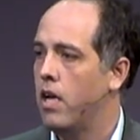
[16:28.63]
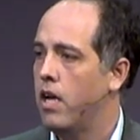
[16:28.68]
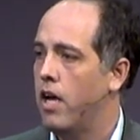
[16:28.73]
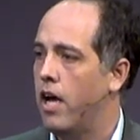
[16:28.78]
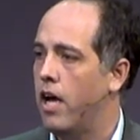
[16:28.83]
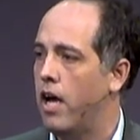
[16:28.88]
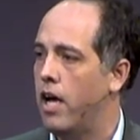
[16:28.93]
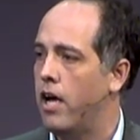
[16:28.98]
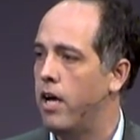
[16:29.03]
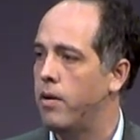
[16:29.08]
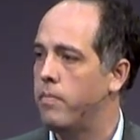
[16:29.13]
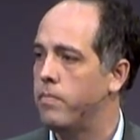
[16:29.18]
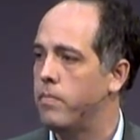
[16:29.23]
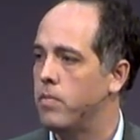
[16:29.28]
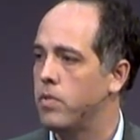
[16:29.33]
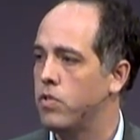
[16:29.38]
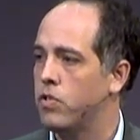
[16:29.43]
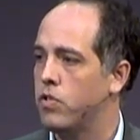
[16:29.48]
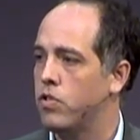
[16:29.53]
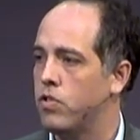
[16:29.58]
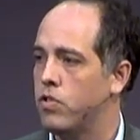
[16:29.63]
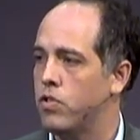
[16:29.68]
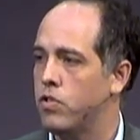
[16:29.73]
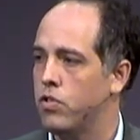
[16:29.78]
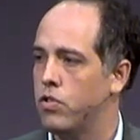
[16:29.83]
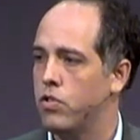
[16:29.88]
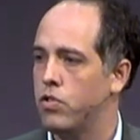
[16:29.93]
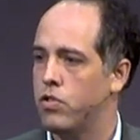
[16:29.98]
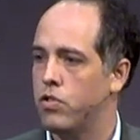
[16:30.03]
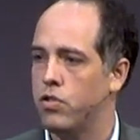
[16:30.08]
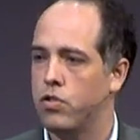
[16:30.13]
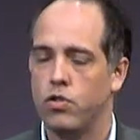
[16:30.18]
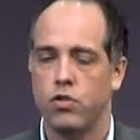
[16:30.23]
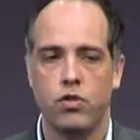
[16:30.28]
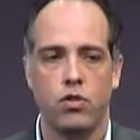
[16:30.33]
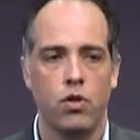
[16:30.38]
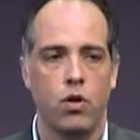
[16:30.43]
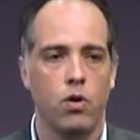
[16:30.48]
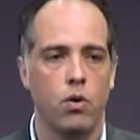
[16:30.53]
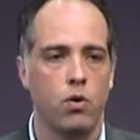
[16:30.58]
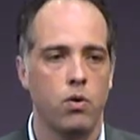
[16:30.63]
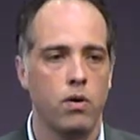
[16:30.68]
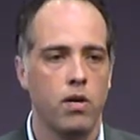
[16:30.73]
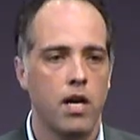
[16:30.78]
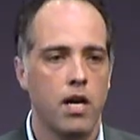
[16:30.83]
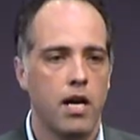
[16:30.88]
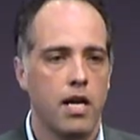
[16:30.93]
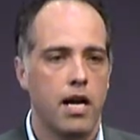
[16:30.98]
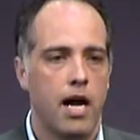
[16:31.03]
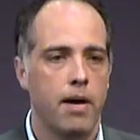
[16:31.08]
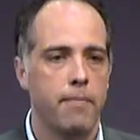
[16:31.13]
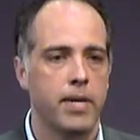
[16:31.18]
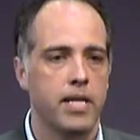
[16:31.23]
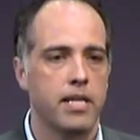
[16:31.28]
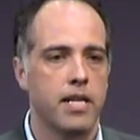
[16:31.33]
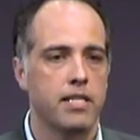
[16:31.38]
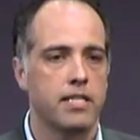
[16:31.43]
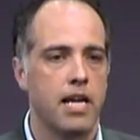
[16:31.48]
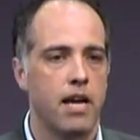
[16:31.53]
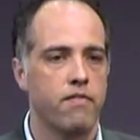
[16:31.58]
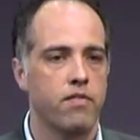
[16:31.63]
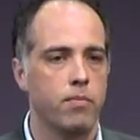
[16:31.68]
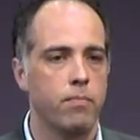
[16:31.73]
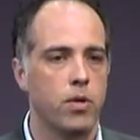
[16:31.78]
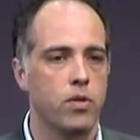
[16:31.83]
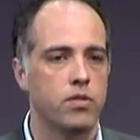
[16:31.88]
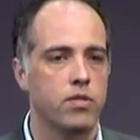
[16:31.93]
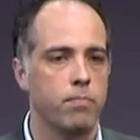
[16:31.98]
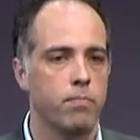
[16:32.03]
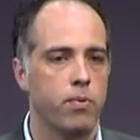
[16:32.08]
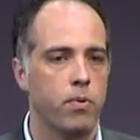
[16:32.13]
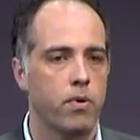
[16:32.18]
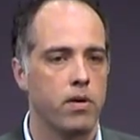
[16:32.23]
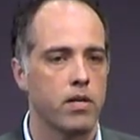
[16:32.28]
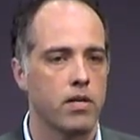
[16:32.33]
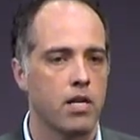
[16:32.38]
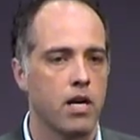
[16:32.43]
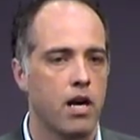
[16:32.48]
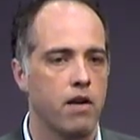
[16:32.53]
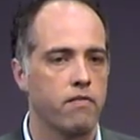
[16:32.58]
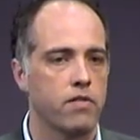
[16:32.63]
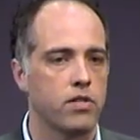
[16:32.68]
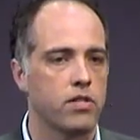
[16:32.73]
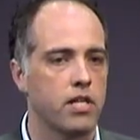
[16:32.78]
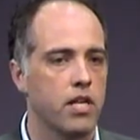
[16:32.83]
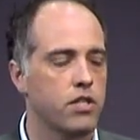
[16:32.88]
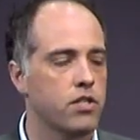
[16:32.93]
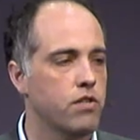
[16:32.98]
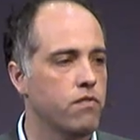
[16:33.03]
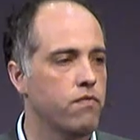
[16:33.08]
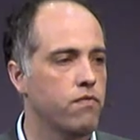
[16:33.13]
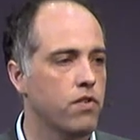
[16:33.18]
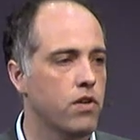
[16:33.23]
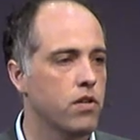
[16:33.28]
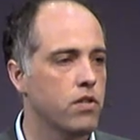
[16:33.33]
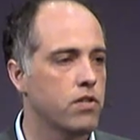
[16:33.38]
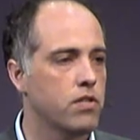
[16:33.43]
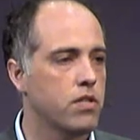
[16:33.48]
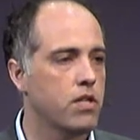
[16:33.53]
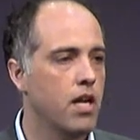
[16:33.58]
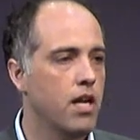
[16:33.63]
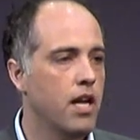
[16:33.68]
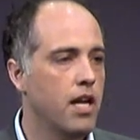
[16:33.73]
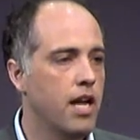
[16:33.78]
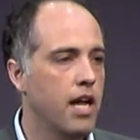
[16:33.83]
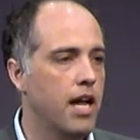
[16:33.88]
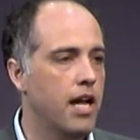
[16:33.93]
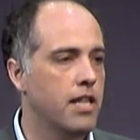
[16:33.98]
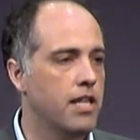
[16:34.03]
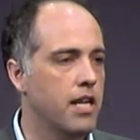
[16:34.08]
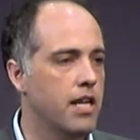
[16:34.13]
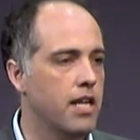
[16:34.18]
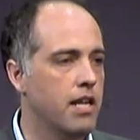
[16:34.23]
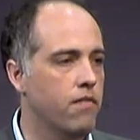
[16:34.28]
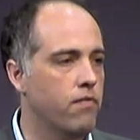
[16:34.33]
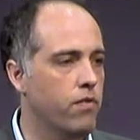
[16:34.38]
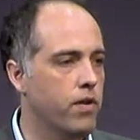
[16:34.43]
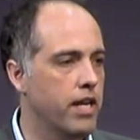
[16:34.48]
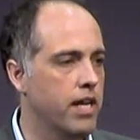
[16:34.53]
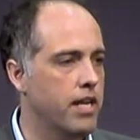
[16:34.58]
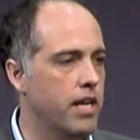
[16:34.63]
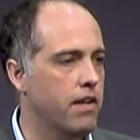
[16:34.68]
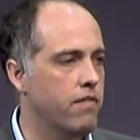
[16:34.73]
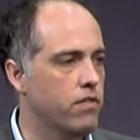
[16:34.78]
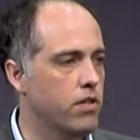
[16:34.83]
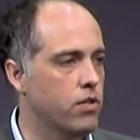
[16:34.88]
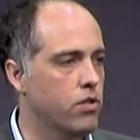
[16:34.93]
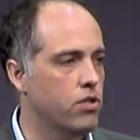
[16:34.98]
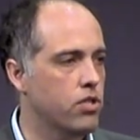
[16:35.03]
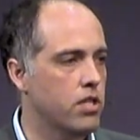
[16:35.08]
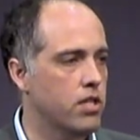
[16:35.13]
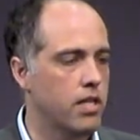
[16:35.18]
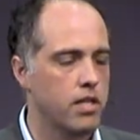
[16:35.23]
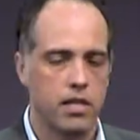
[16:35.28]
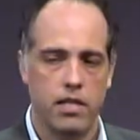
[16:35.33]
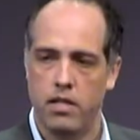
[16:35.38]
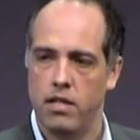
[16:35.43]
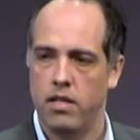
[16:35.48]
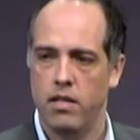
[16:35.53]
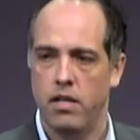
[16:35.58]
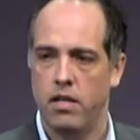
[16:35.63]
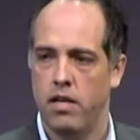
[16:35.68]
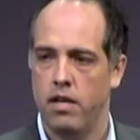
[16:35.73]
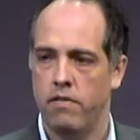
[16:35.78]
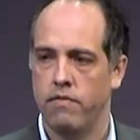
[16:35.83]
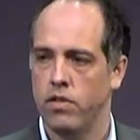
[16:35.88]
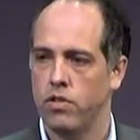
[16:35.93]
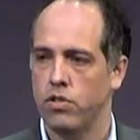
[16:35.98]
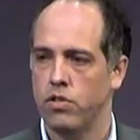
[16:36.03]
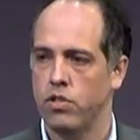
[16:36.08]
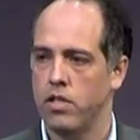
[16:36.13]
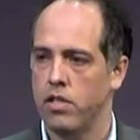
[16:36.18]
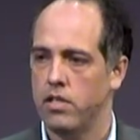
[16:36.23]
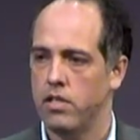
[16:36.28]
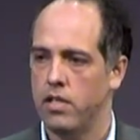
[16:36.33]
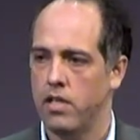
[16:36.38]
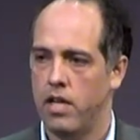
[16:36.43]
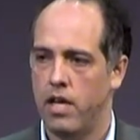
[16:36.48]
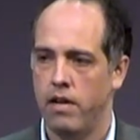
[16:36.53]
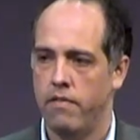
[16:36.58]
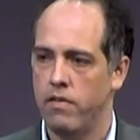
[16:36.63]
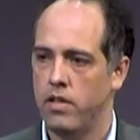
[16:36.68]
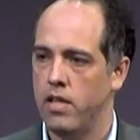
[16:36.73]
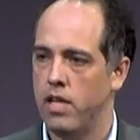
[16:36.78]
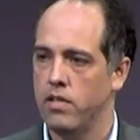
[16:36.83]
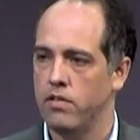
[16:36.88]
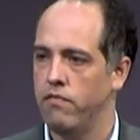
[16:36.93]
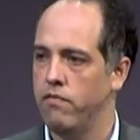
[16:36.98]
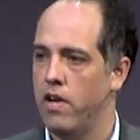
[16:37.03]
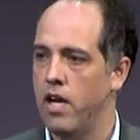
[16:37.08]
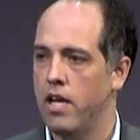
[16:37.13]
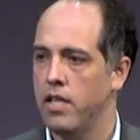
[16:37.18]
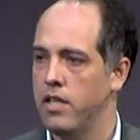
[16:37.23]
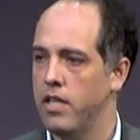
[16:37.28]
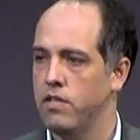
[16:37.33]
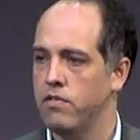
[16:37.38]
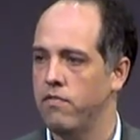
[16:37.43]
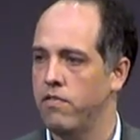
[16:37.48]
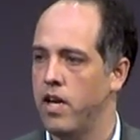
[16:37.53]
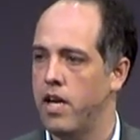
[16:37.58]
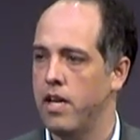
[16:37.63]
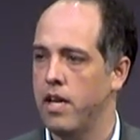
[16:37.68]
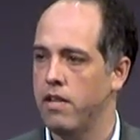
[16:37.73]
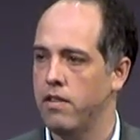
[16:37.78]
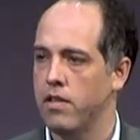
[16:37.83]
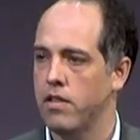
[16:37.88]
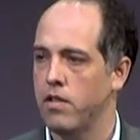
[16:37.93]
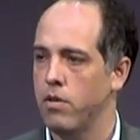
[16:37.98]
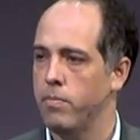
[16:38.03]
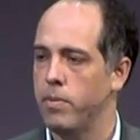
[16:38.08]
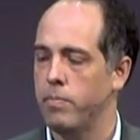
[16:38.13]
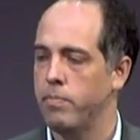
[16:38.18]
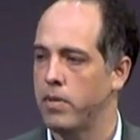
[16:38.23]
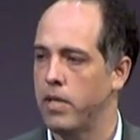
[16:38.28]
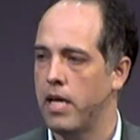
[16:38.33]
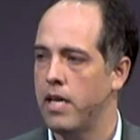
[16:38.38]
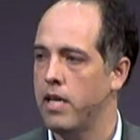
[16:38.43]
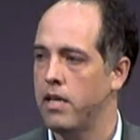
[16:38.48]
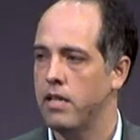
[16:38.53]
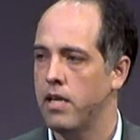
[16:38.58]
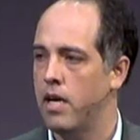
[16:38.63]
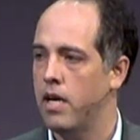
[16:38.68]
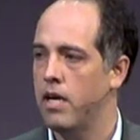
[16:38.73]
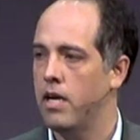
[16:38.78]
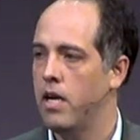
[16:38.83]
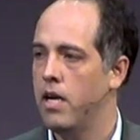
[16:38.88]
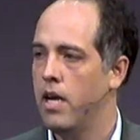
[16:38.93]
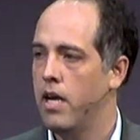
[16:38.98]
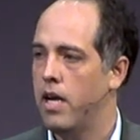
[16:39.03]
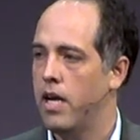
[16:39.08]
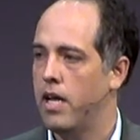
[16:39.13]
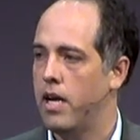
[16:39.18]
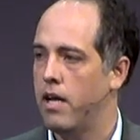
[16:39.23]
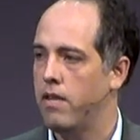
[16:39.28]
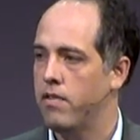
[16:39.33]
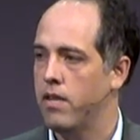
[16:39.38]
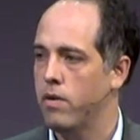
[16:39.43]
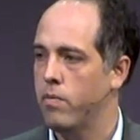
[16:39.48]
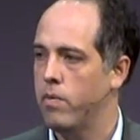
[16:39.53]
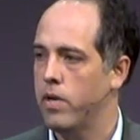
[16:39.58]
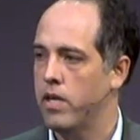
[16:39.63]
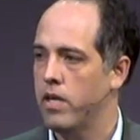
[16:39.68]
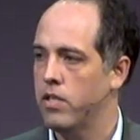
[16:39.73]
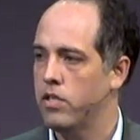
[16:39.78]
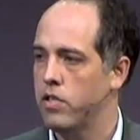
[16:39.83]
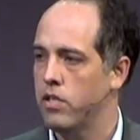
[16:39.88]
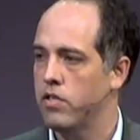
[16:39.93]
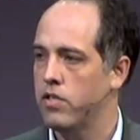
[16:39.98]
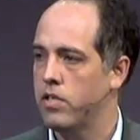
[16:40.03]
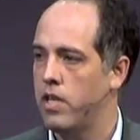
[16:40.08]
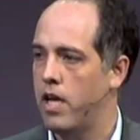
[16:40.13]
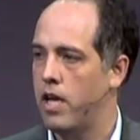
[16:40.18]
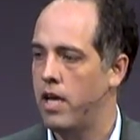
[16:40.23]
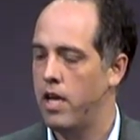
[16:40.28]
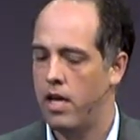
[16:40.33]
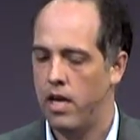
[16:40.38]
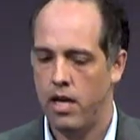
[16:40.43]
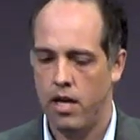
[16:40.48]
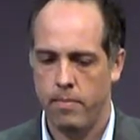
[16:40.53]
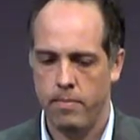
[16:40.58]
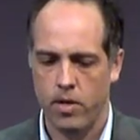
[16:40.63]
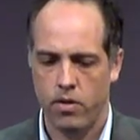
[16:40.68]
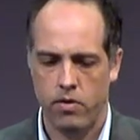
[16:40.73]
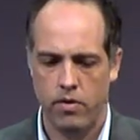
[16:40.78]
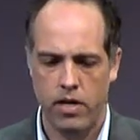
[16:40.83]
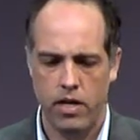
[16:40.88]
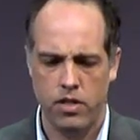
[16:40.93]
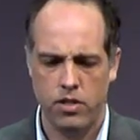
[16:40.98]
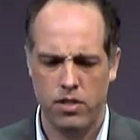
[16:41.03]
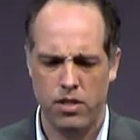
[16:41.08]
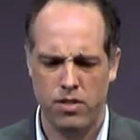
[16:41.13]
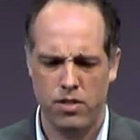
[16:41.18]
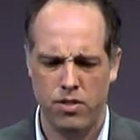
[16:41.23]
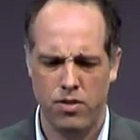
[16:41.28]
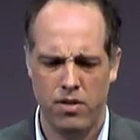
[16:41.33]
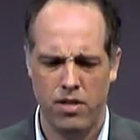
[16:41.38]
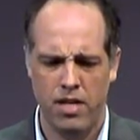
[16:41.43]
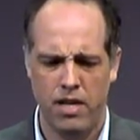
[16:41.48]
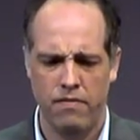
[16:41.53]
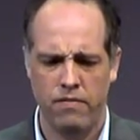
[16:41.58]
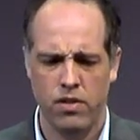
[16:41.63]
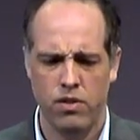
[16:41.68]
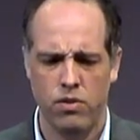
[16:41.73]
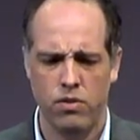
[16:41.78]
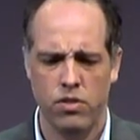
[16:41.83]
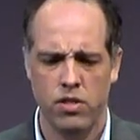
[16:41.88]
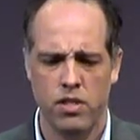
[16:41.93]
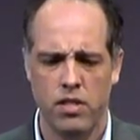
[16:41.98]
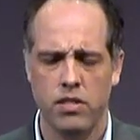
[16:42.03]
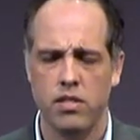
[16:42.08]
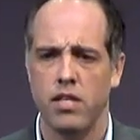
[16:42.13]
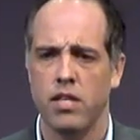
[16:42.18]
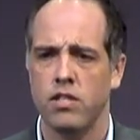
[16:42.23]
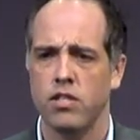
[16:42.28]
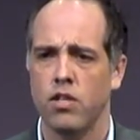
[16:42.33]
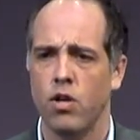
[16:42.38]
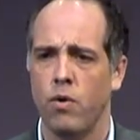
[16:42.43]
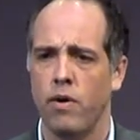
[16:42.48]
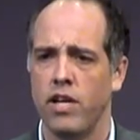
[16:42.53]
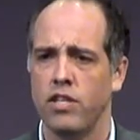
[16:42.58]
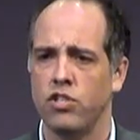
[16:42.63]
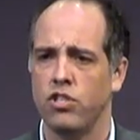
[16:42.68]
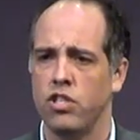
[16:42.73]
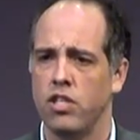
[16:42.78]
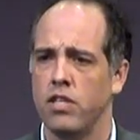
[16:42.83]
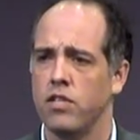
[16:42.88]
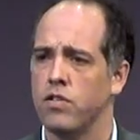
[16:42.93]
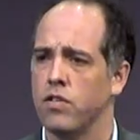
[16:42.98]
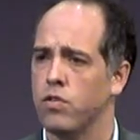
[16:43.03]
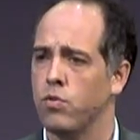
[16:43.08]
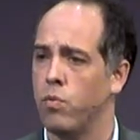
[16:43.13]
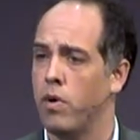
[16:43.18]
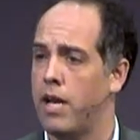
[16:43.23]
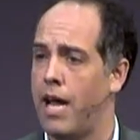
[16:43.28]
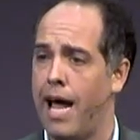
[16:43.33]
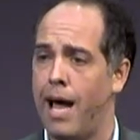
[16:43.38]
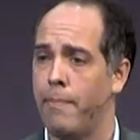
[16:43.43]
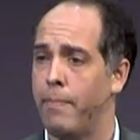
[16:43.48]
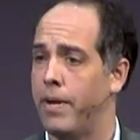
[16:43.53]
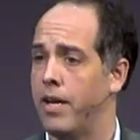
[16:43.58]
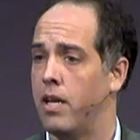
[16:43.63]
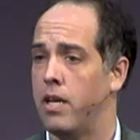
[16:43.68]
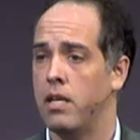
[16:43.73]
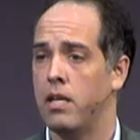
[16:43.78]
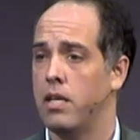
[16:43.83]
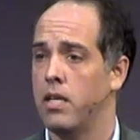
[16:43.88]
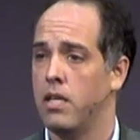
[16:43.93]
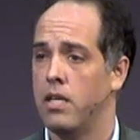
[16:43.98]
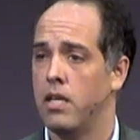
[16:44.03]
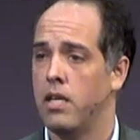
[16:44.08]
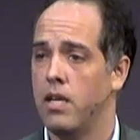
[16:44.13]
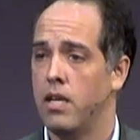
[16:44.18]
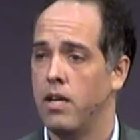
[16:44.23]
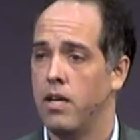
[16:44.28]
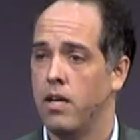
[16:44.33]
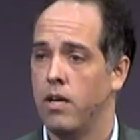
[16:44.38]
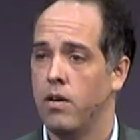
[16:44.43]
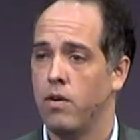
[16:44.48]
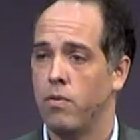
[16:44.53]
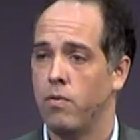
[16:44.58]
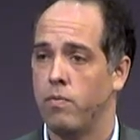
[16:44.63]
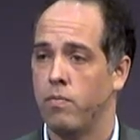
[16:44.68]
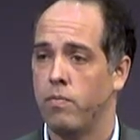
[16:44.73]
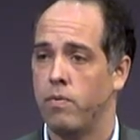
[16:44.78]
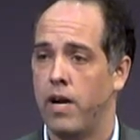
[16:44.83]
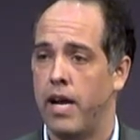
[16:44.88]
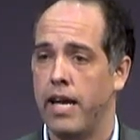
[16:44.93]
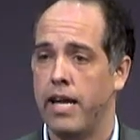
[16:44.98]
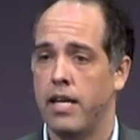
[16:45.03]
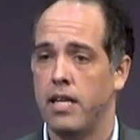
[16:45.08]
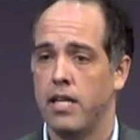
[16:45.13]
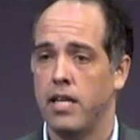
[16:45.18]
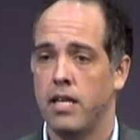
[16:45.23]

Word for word: Um, so, I mean, let's have the most important conversation first. And then if we get an evolution, uh, evolutionist in heaven, that's fine, that's fine. I think there'll be plenty there. And I think we can just say, hey, I'm a creationist, you're an evolutionist. Let's go ask Jesus what happened. Right?